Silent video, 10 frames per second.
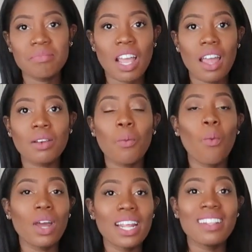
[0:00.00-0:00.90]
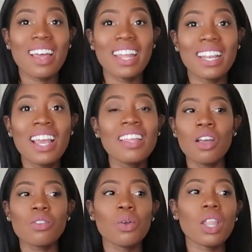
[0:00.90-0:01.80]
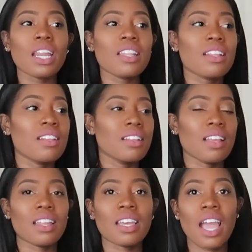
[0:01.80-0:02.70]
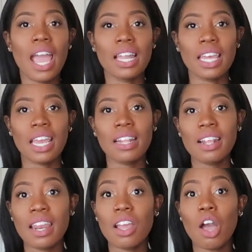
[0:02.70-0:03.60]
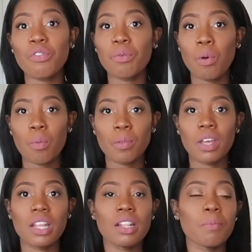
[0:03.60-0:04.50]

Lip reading: Done. One and done. So a lot of the detailing, like I said, I got from Home Goods.